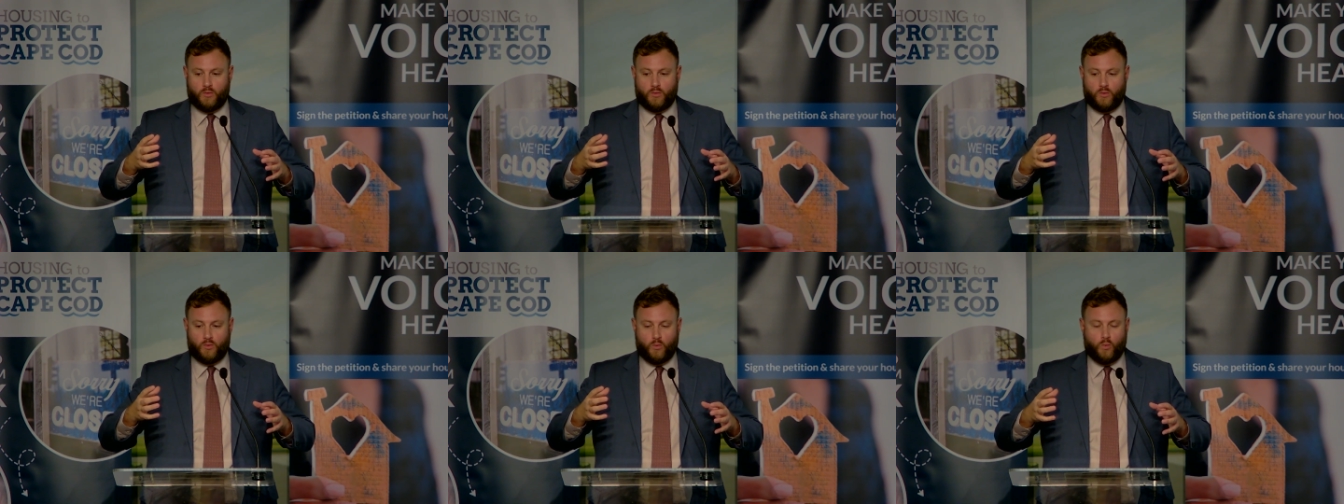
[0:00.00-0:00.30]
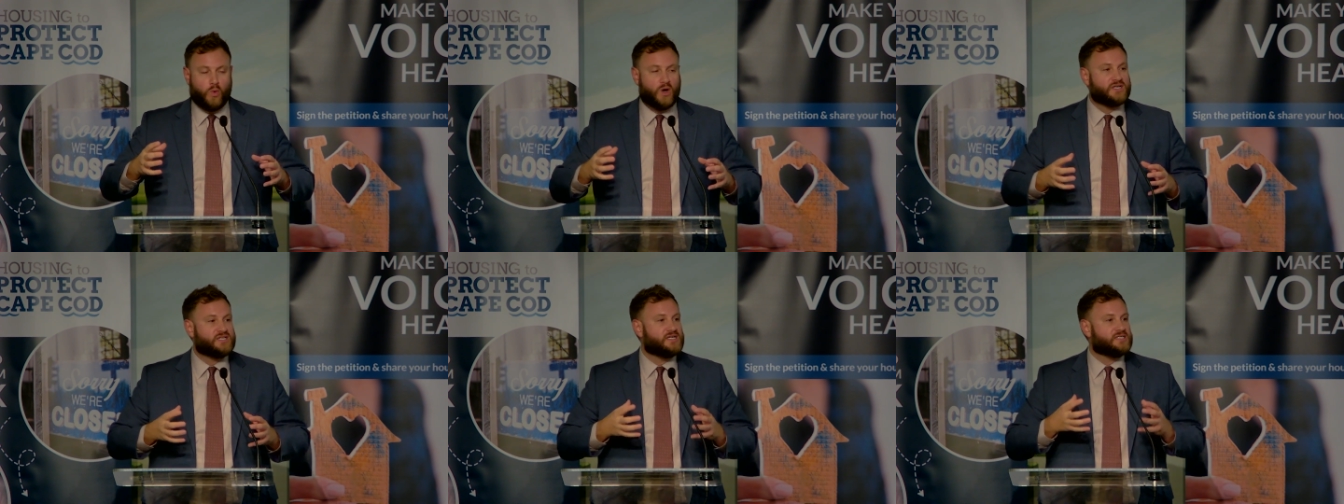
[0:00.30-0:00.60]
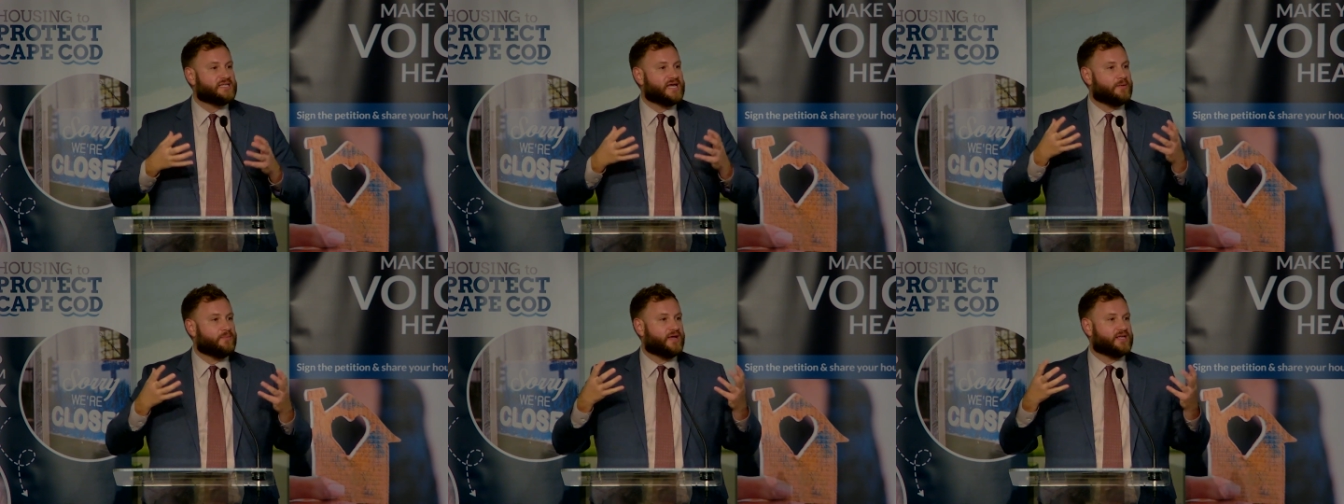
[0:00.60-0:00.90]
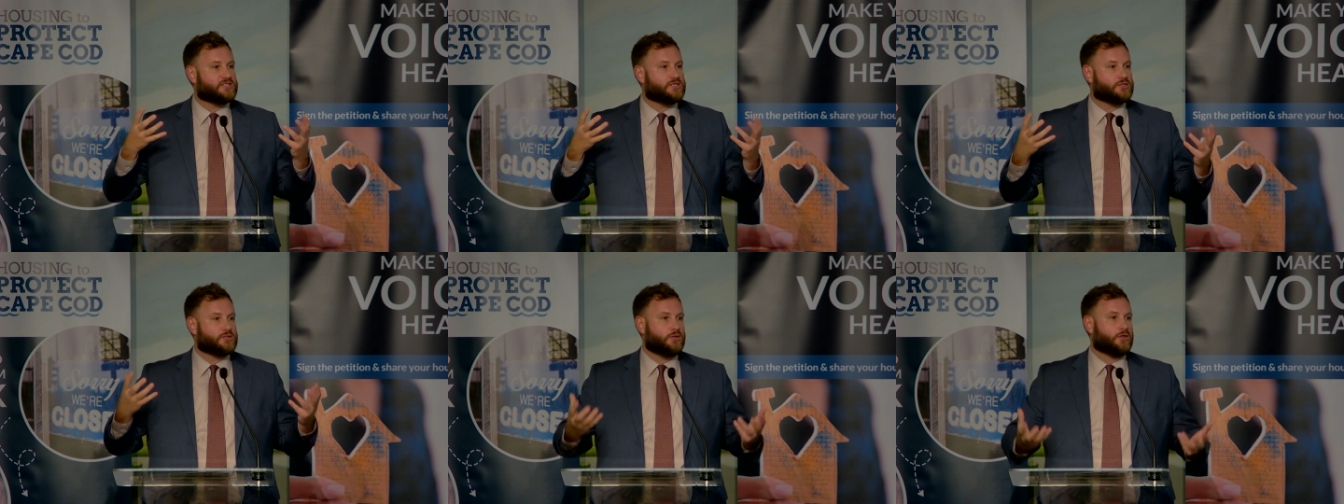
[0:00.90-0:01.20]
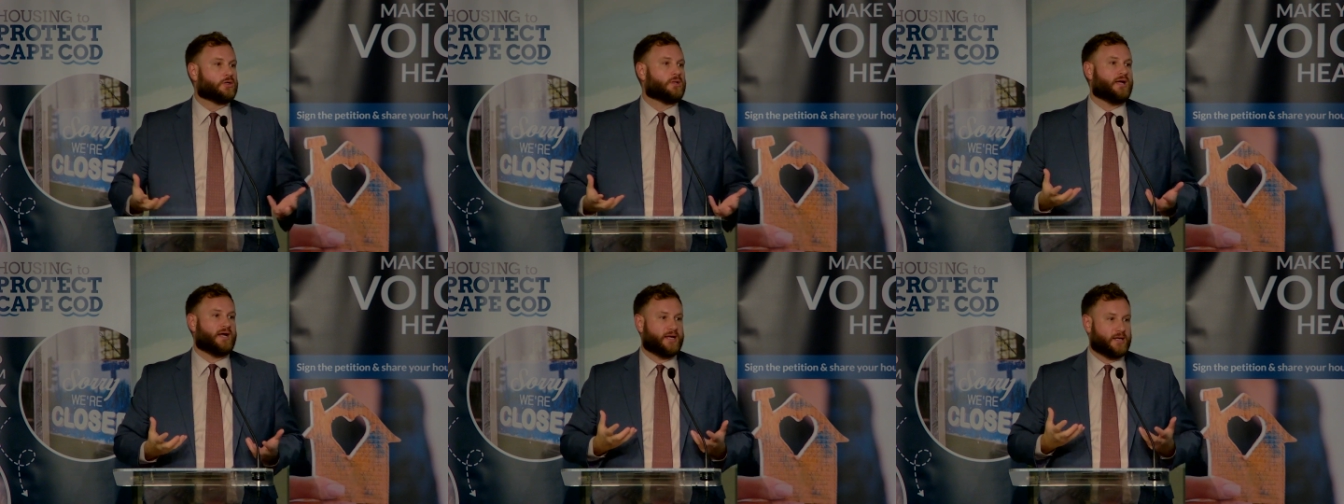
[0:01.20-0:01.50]
what does that message
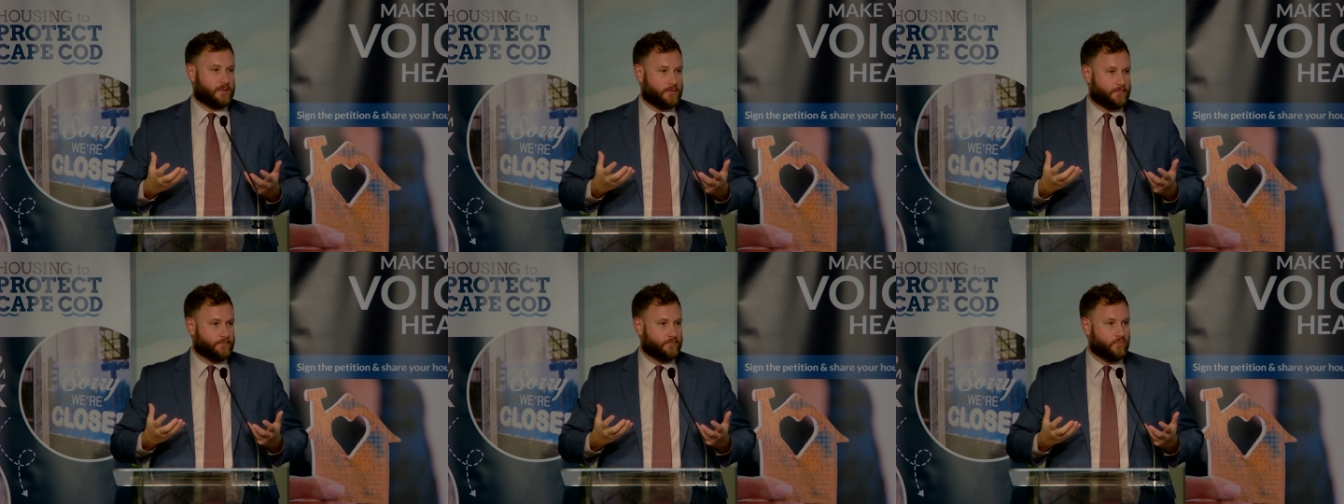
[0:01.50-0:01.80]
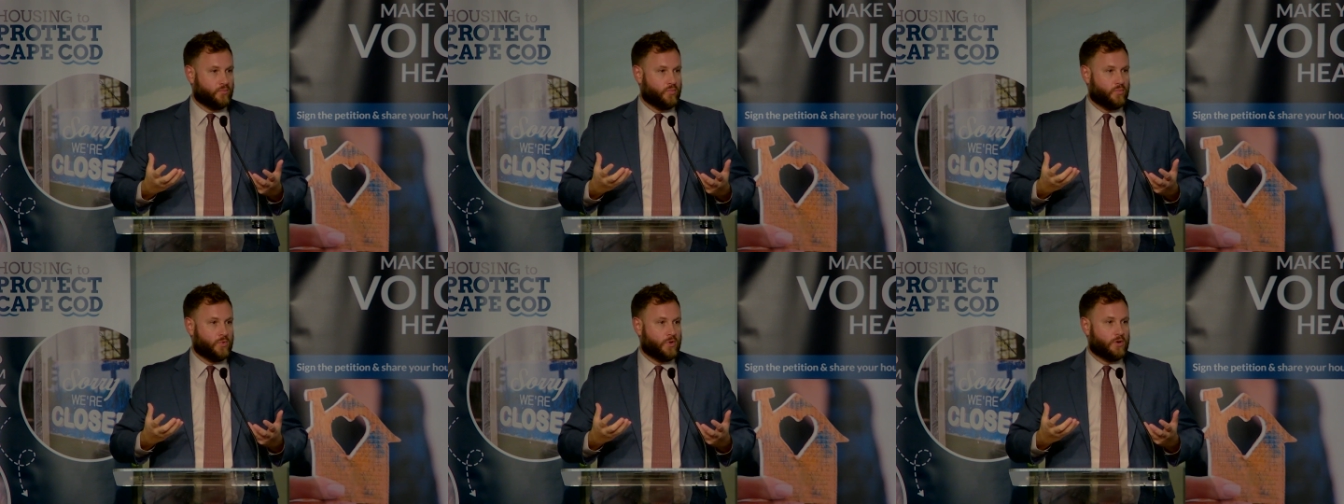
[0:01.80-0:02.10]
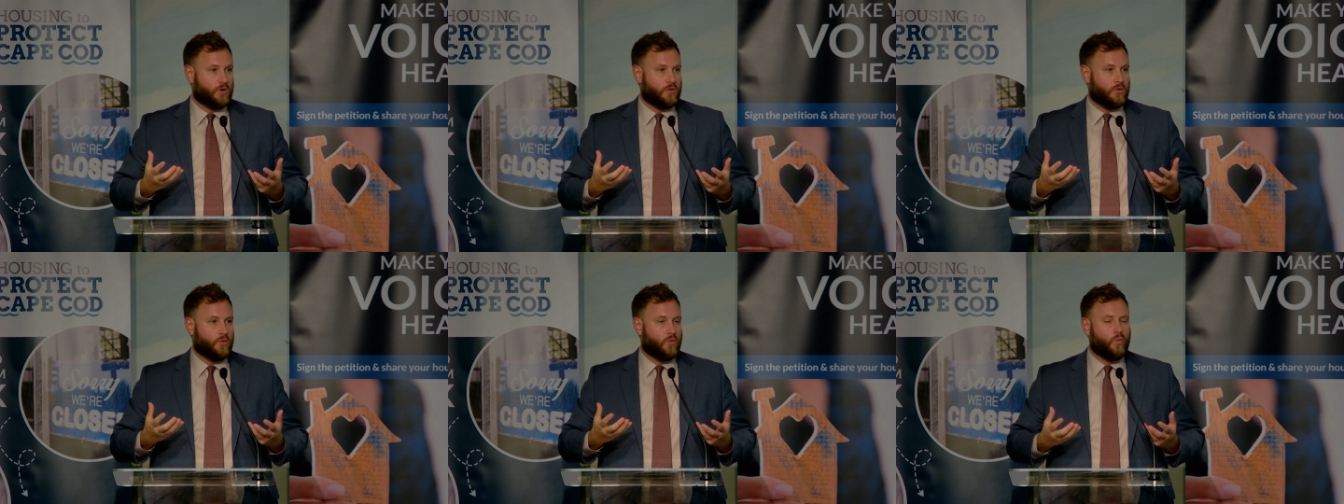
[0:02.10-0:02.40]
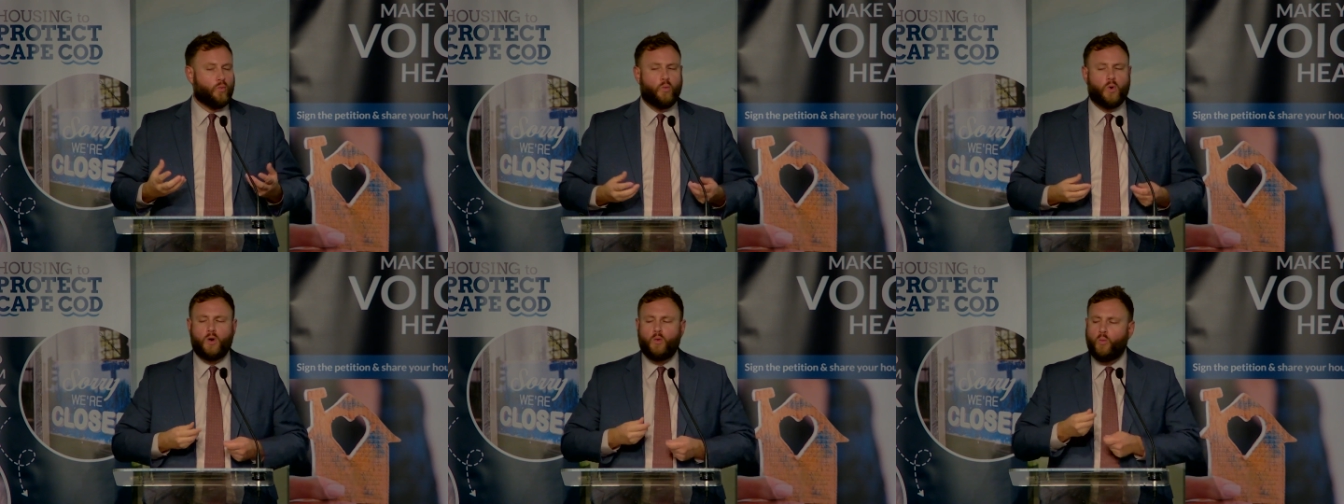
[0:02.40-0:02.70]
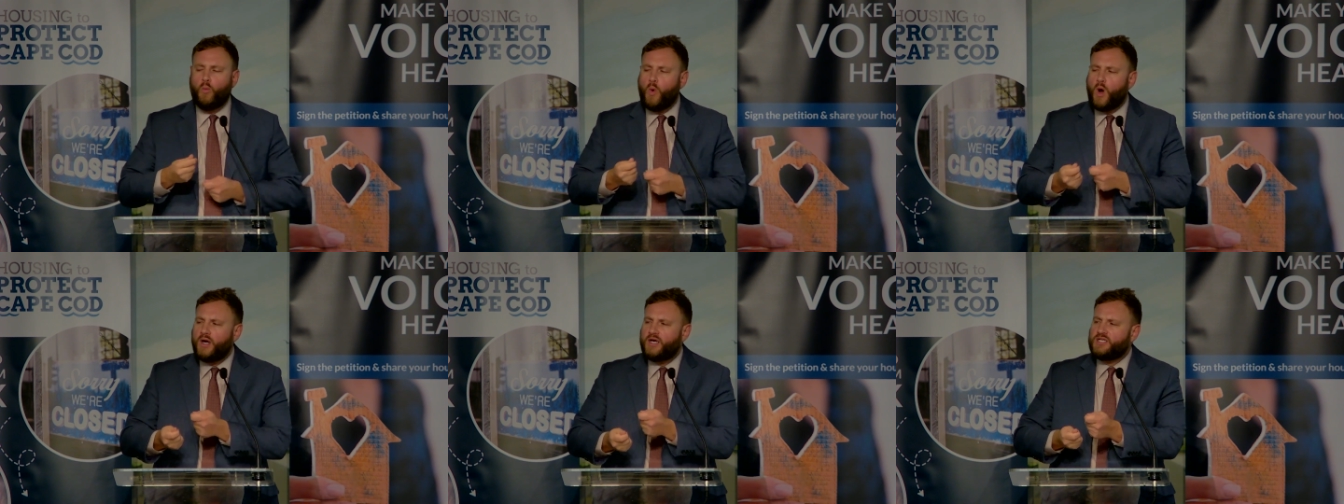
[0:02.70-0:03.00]
look like?
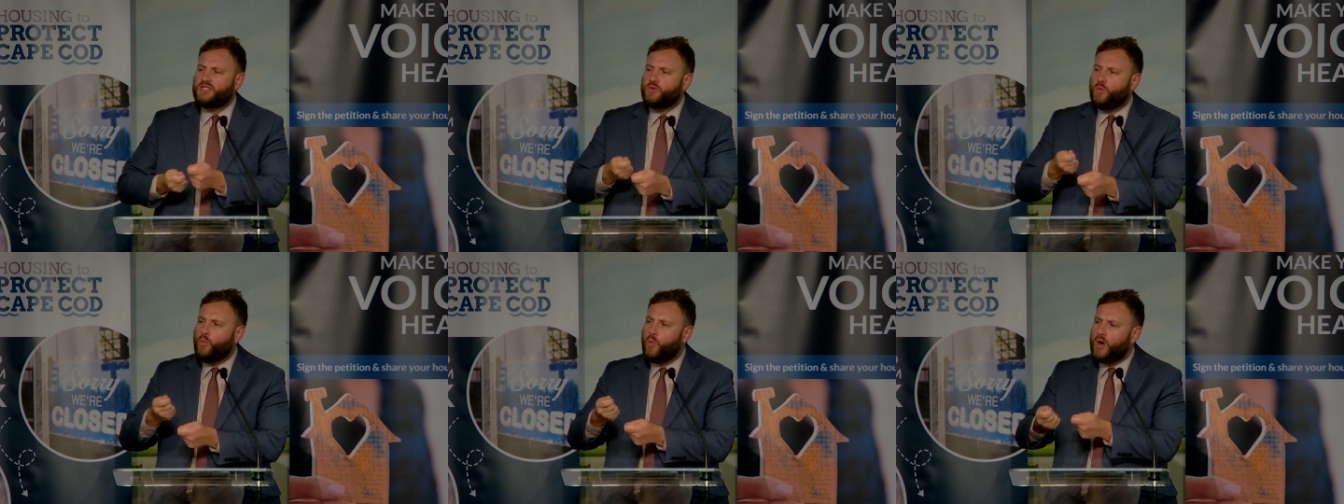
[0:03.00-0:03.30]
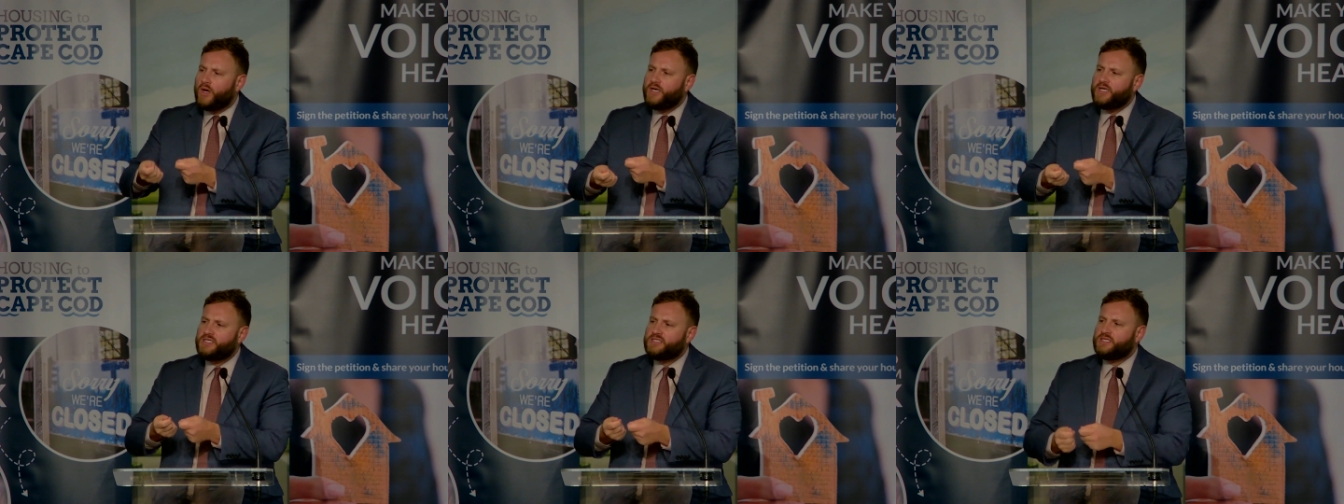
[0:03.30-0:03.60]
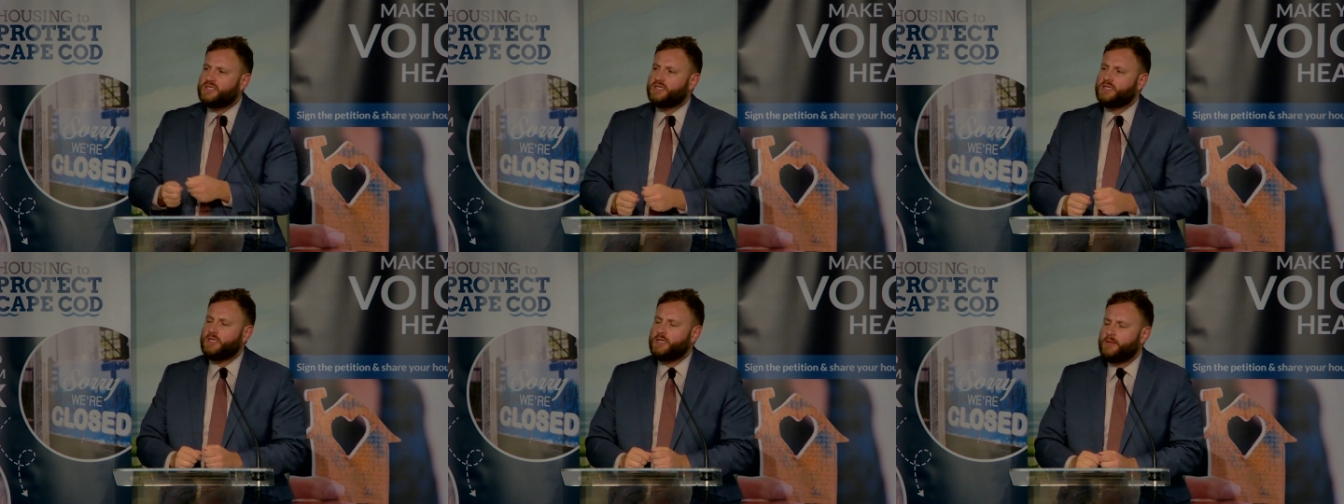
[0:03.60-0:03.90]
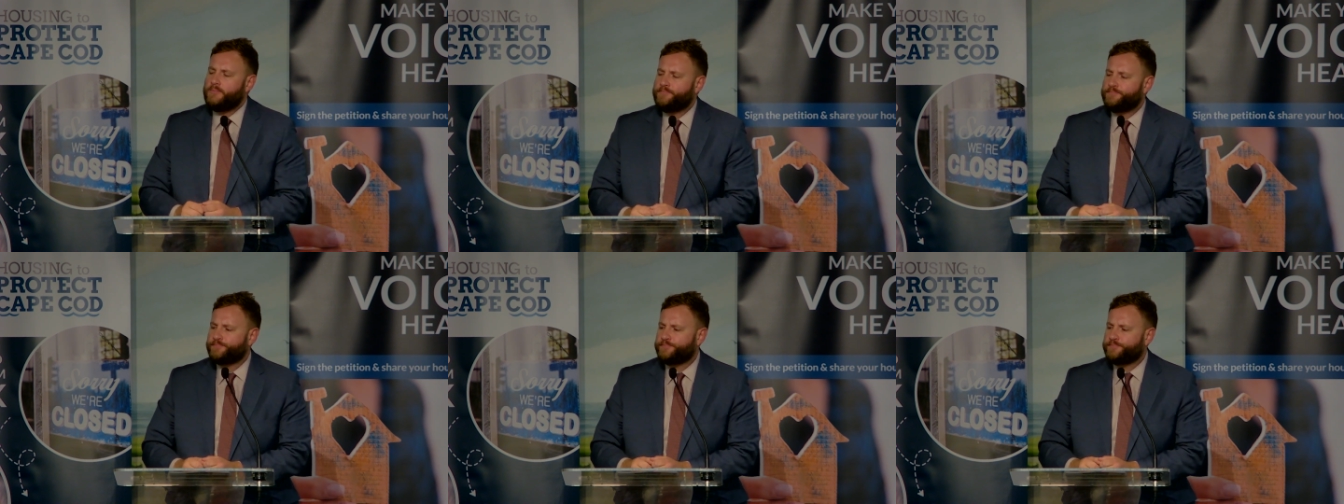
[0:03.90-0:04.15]
What is the